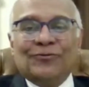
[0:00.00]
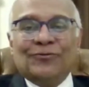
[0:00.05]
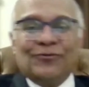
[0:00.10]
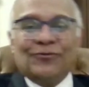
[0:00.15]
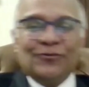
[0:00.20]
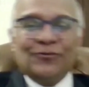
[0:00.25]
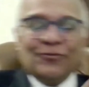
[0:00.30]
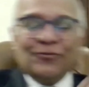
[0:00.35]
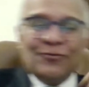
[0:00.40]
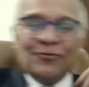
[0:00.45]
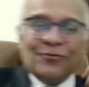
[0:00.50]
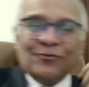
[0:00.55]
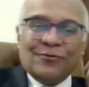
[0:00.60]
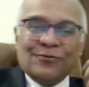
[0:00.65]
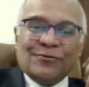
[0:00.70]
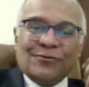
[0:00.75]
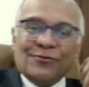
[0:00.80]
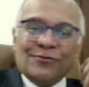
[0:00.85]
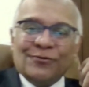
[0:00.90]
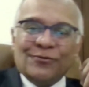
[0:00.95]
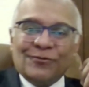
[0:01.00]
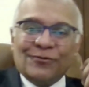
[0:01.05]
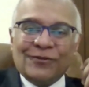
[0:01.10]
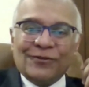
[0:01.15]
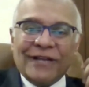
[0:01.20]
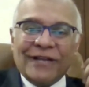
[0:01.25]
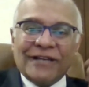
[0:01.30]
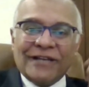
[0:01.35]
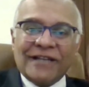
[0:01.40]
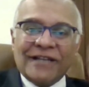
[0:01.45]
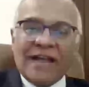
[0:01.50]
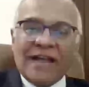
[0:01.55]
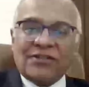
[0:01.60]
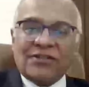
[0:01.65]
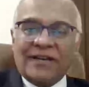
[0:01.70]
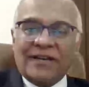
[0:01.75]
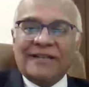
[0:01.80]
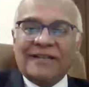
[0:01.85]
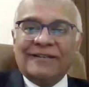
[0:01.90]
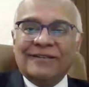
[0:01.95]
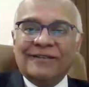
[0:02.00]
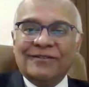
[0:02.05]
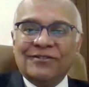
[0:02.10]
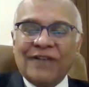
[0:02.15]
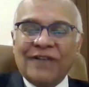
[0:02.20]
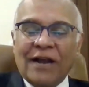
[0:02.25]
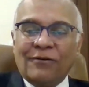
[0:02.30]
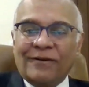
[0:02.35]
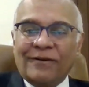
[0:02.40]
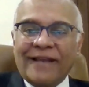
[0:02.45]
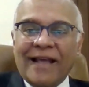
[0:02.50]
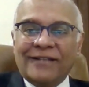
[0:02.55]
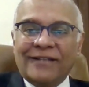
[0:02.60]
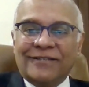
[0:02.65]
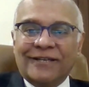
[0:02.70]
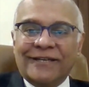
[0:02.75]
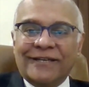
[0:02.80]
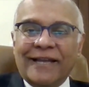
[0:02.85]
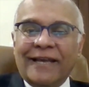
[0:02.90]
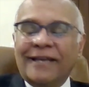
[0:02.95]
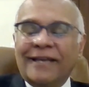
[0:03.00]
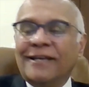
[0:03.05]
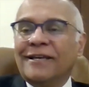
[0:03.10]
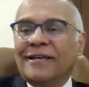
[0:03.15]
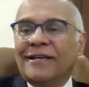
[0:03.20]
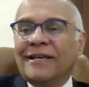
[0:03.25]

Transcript: the International Childhood Cancer Day.